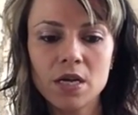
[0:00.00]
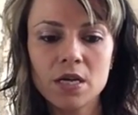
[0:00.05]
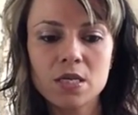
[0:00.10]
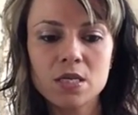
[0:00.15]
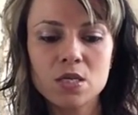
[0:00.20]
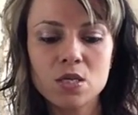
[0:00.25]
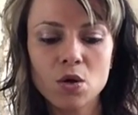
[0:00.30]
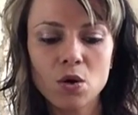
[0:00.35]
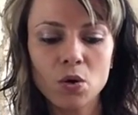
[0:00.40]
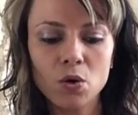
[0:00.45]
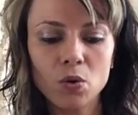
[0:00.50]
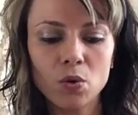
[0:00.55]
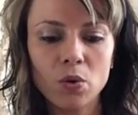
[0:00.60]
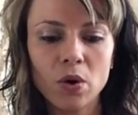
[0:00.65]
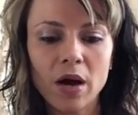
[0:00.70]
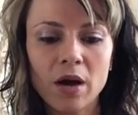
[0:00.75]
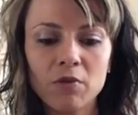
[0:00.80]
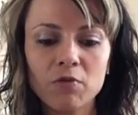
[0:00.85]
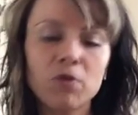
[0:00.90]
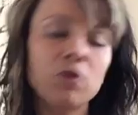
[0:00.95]
So
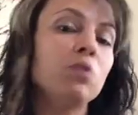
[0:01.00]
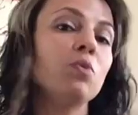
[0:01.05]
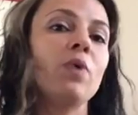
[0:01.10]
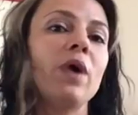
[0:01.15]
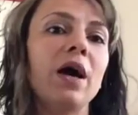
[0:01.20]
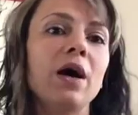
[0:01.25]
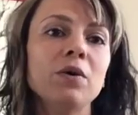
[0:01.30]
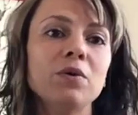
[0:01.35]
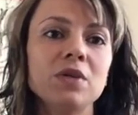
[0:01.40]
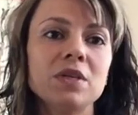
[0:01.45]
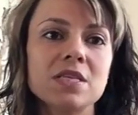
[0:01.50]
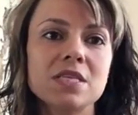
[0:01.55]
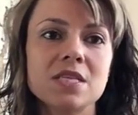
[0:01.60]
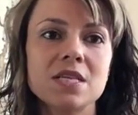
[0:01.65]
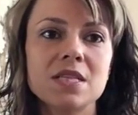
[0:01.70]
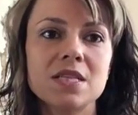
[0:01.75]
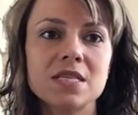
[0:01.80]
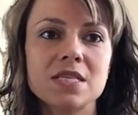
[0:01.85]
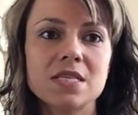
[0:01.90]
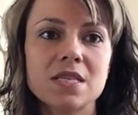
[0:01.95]
every round is
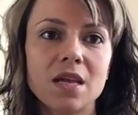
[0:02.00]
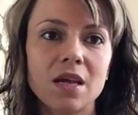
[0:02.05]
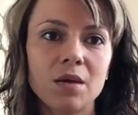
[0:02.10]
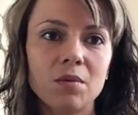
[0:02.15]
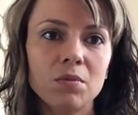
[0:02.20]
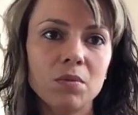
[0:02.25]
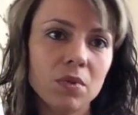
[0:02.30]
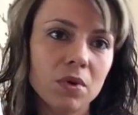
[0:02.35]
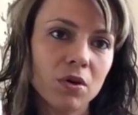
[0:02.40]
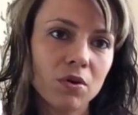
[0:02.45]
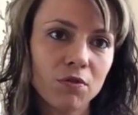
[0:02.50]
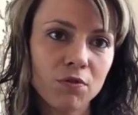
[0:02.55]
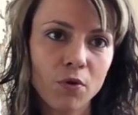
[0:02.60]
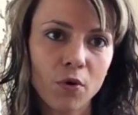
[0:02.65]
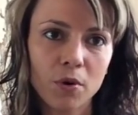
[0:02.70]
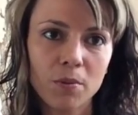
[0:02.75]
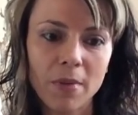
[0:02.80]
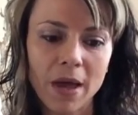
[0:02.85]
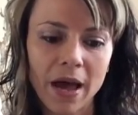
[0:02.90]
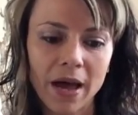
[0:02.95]
in the same
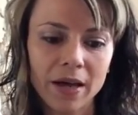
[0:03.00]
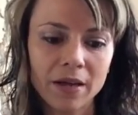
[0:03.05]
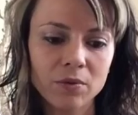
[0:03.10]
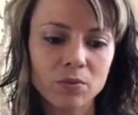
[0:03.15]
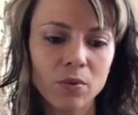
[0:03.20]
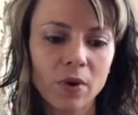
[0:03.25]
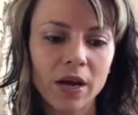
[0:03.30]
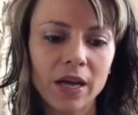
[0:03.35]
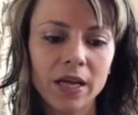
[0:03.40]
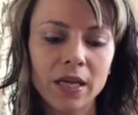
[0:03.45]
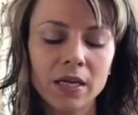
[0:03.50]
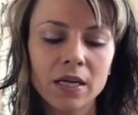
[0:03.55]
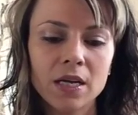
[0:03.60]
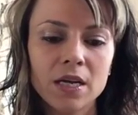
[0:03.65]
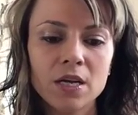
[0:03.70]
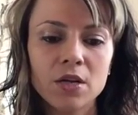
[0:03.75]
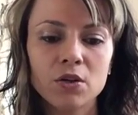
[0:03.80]
format, right?